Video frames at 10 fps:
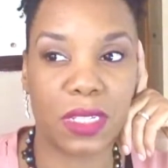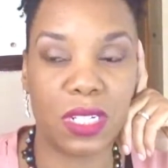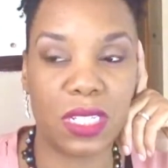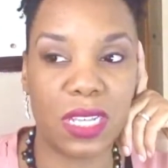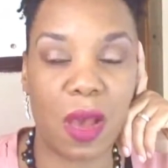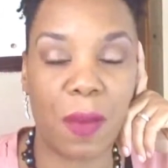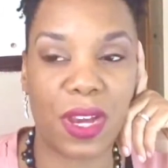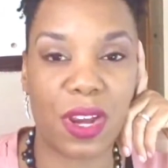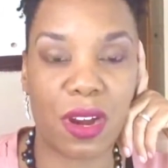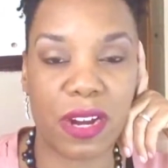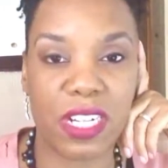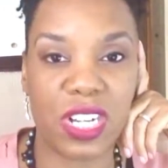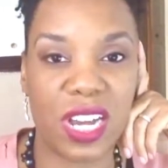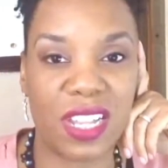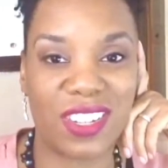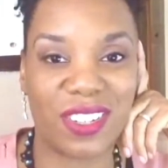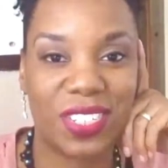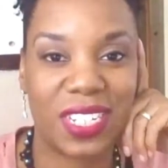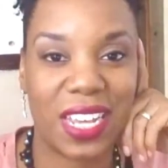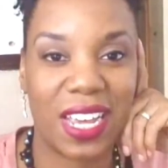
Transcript: just to help encourage others.